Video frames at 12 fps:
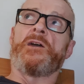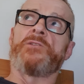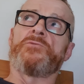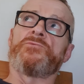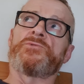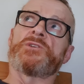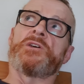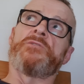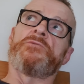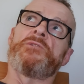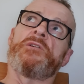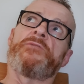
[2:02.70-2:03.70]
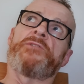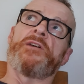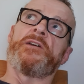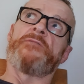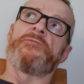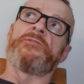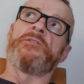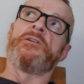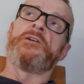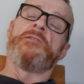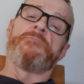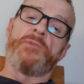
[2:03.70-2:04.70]
also if they have
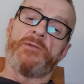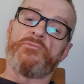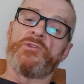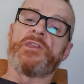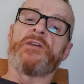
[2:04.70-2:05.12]
memory